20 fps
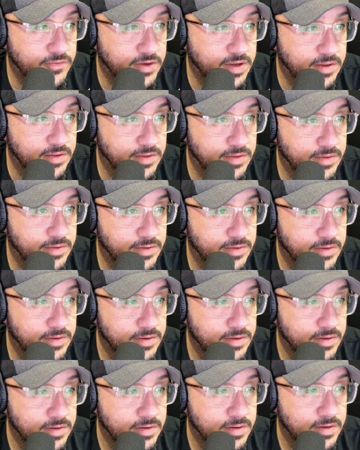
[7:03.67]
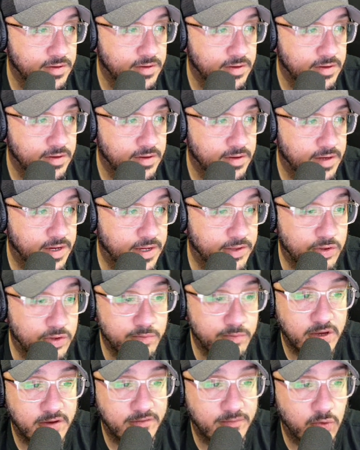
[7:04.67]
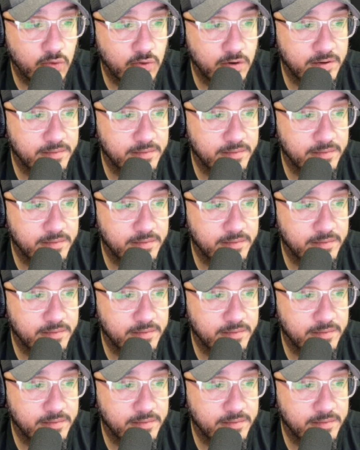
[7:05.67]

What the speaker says: kids. I assume you have more. I'm